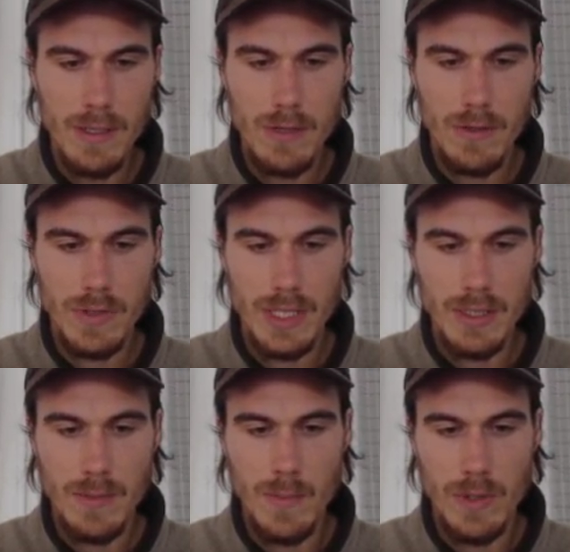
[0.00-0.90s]

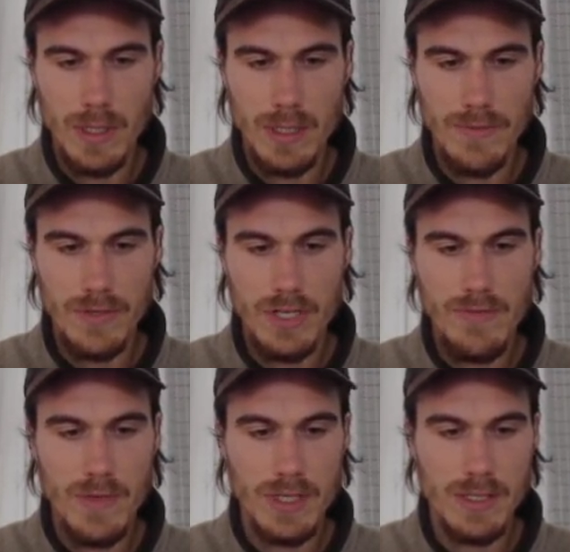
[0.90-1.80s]
contents, communicative
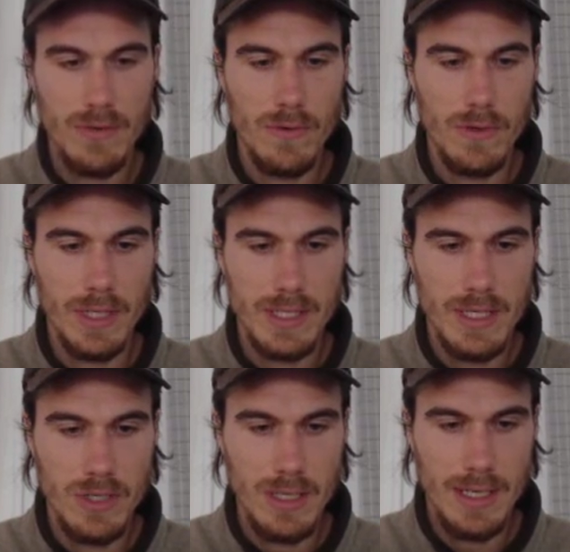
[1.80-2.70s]
achievement,
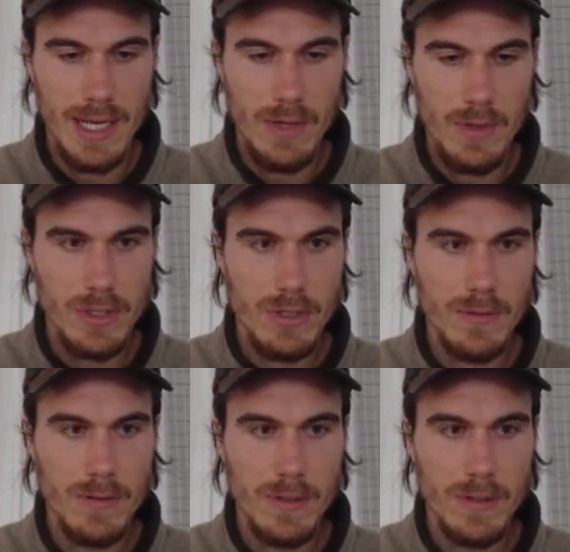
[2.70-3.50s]
organisation and language.